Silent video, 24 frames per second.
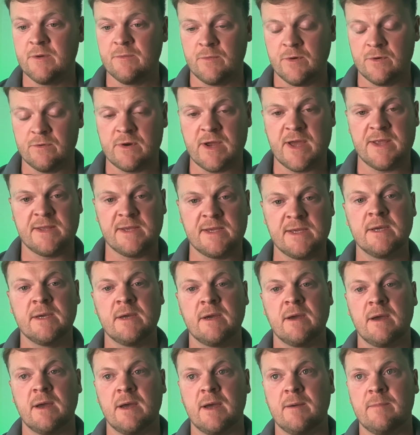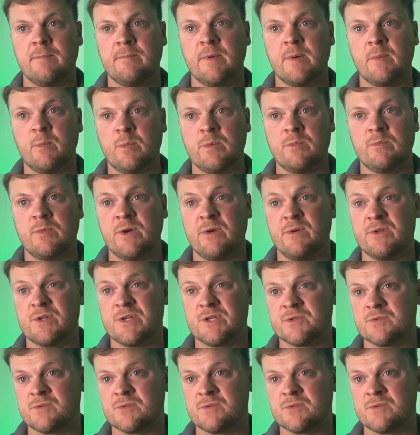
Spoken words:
were ready. And we were just